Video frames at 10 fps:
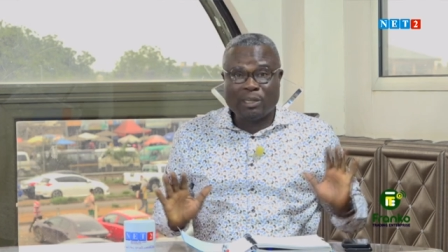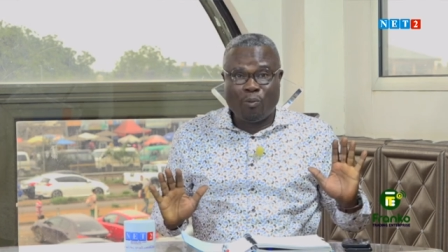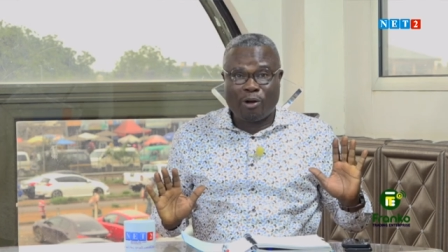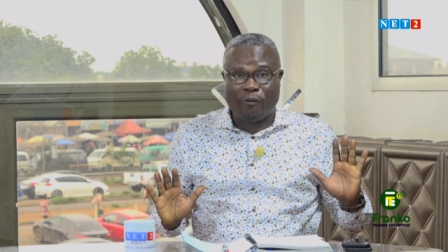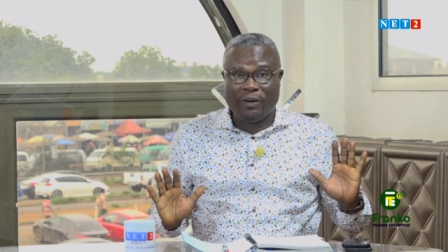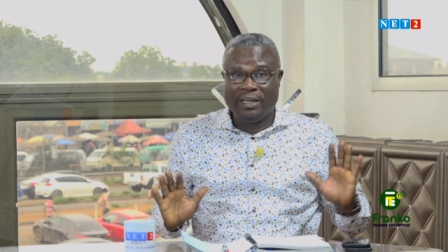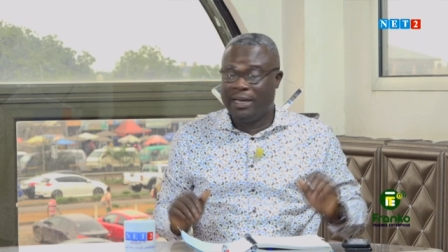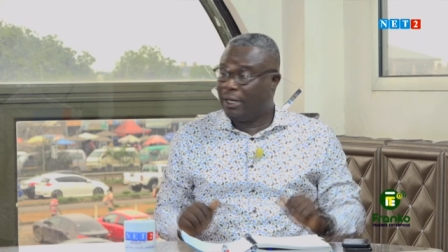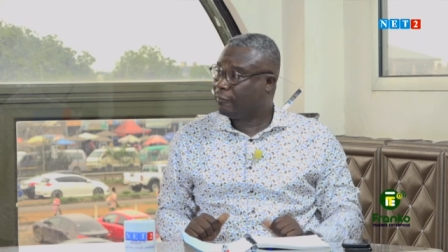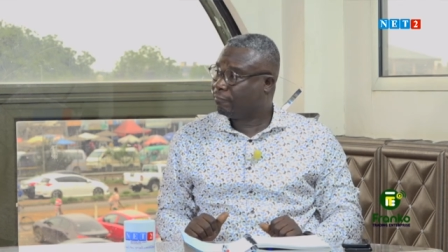the work of a
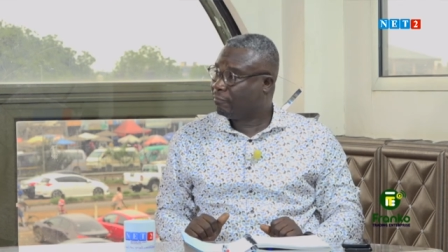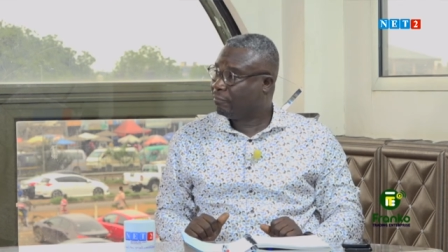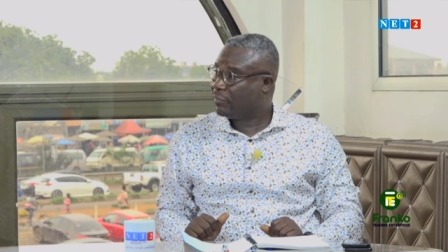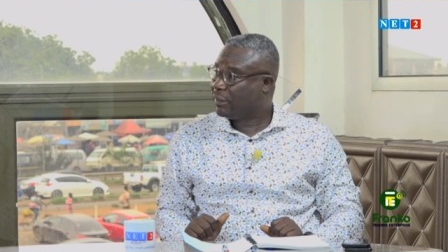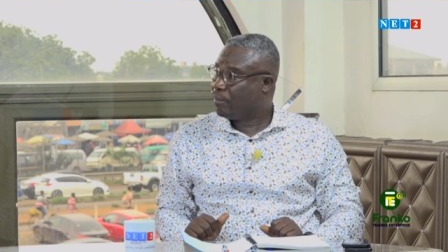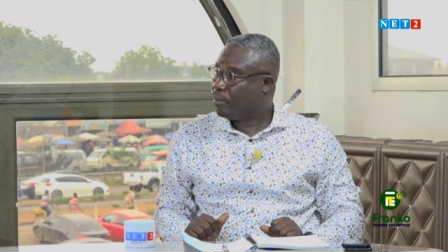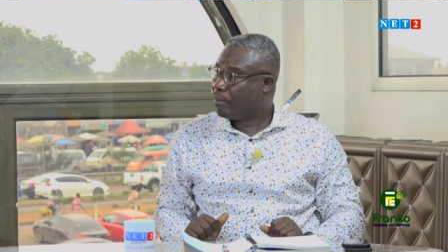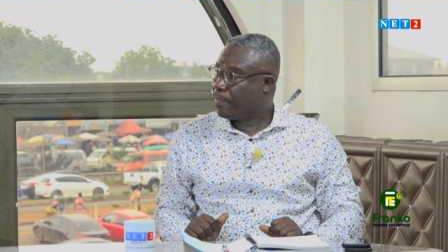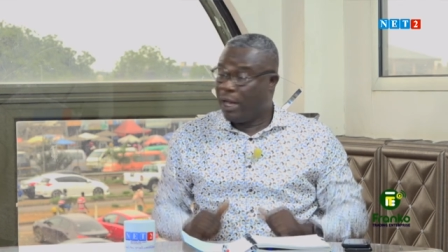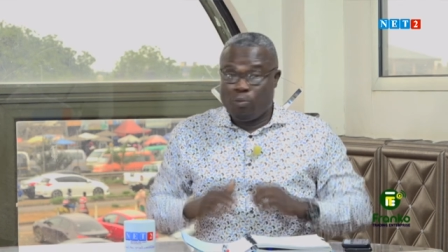leader.
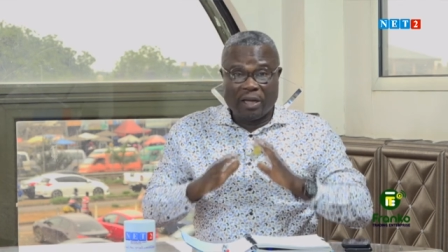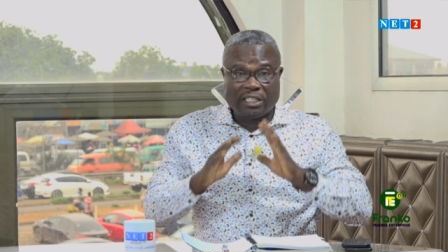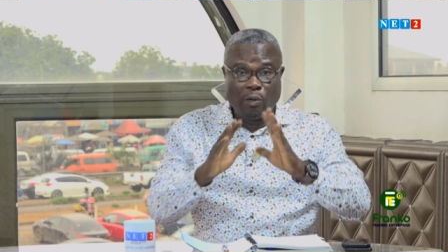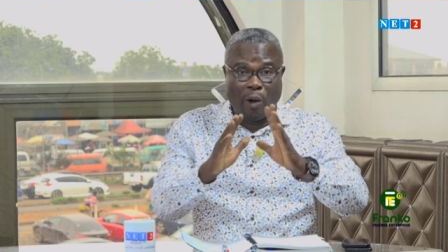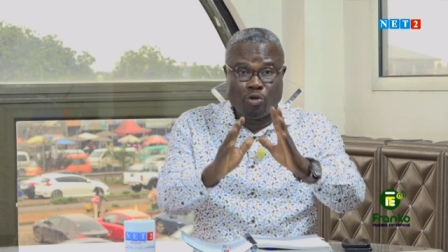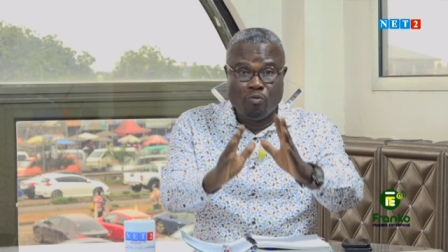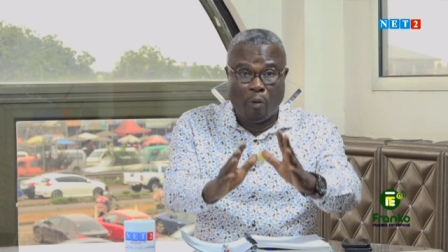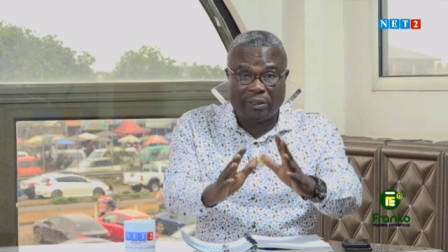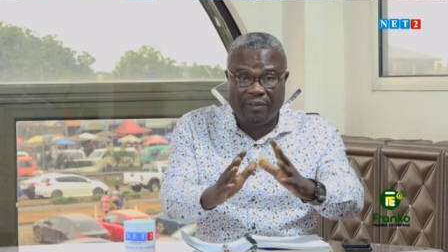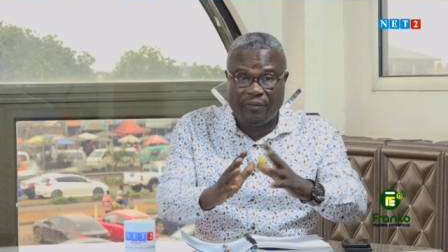And once in a while, you
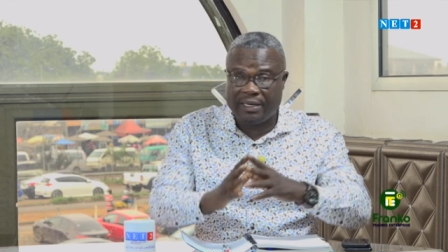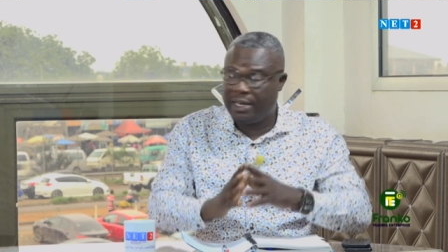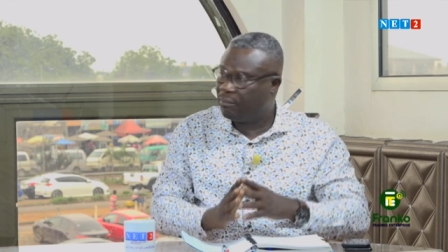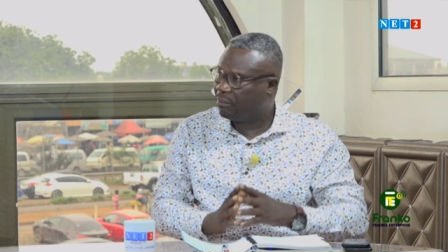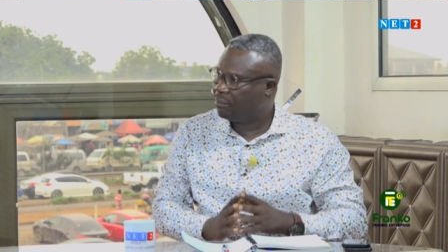motivate them.